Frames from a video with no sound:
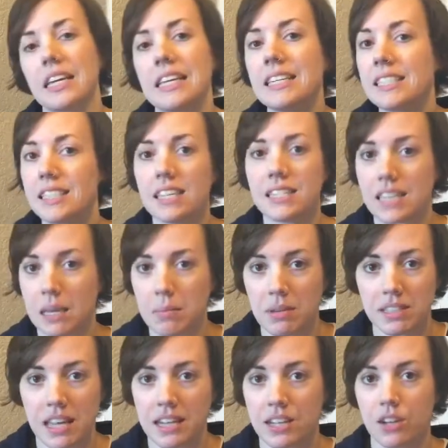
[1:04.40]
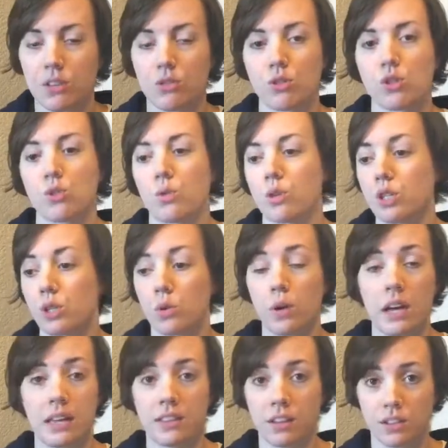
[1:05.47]
is the same as any other story. So
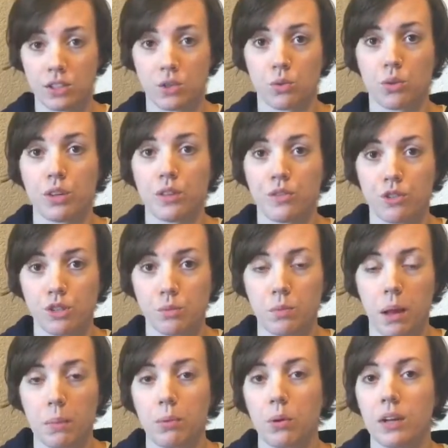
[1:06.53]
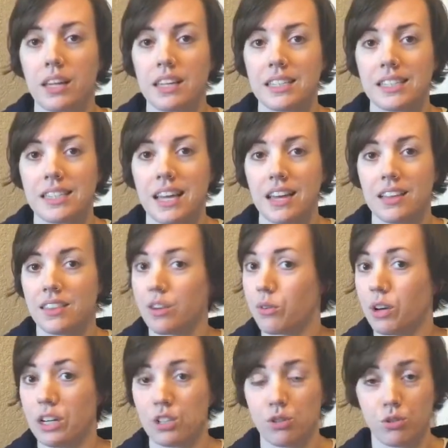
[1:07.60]
in a story, the first plot point is that you're
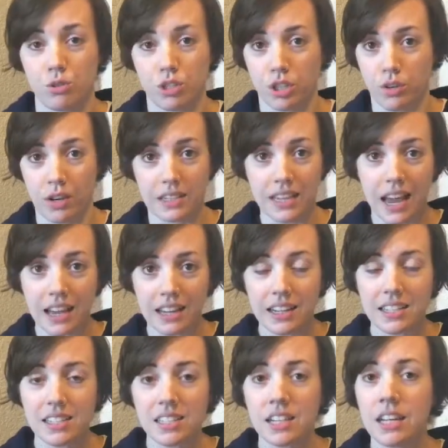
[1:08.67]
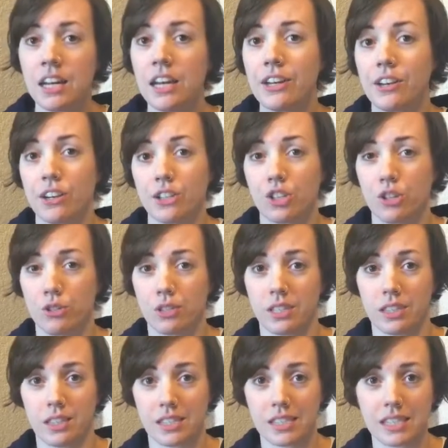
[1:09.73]
introducing your antagonist, you're
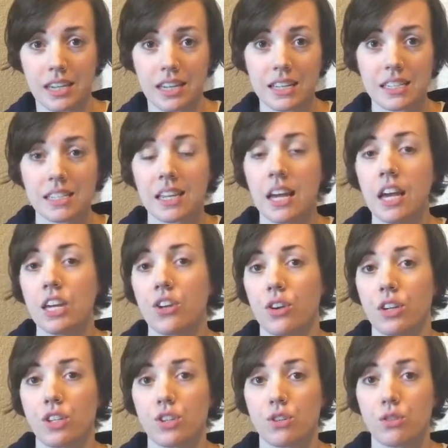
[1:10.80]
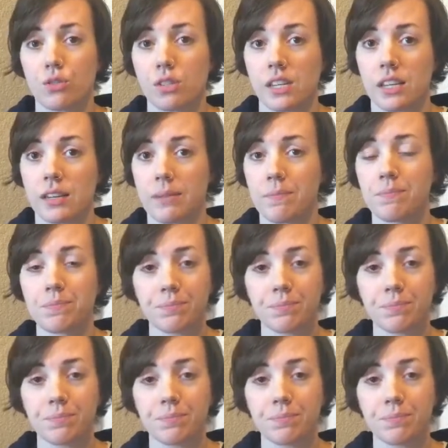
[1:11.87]
introducing the stakes, you're introducing